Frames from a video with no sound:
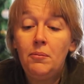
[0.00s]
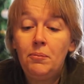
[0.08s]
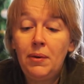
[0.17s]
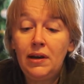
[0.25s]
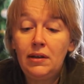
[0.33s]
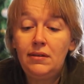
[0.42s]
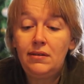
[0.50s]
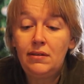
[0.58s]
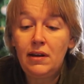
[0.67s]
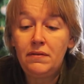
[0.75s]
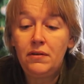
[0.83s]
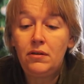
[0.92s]
but
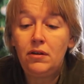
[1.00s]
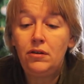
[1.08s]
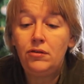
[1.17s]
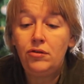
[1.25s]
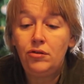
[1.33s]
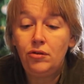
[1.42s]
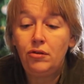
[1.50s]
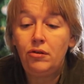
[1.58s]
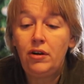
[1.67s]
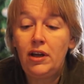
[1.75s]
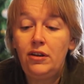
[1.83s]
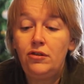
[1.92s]
several
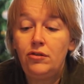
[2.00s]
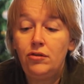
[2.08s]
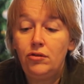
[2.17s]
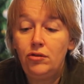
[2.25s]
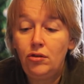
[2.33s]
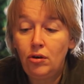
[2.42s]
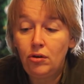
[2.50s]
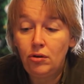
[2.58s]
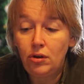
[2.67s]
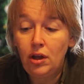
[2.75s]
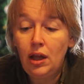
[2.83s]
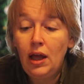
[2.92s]
stories
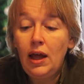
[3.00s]
tall.